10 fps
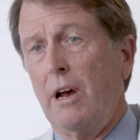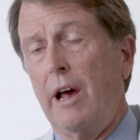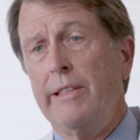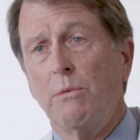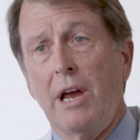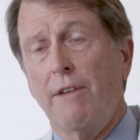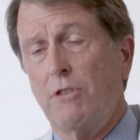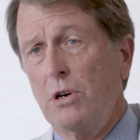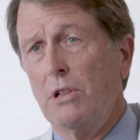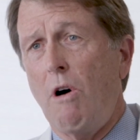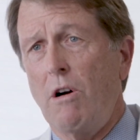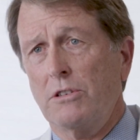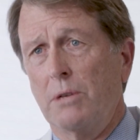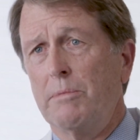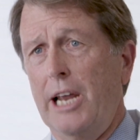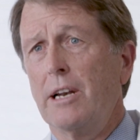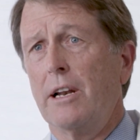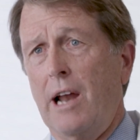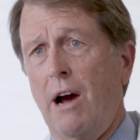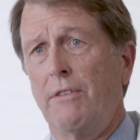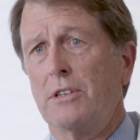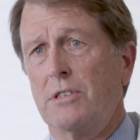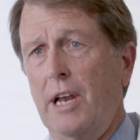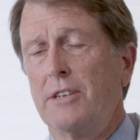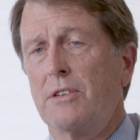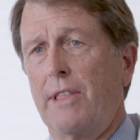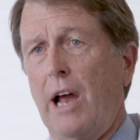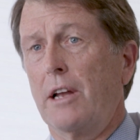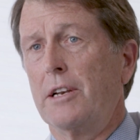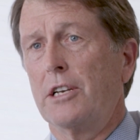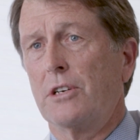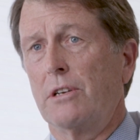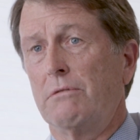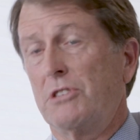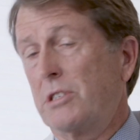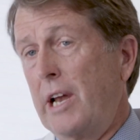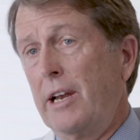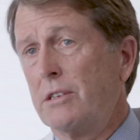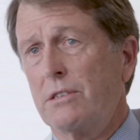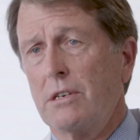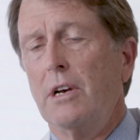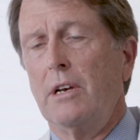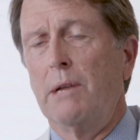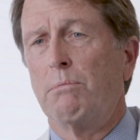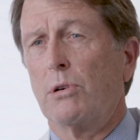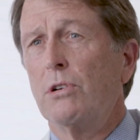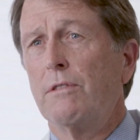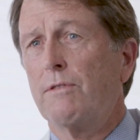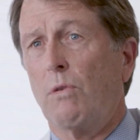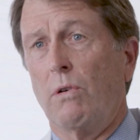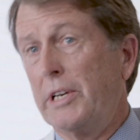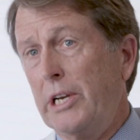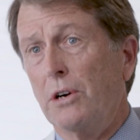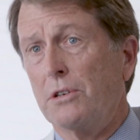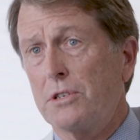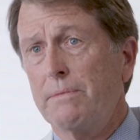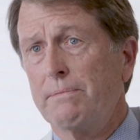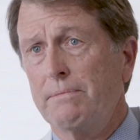and then we have good long-term data now that states that that condition stays improved for years.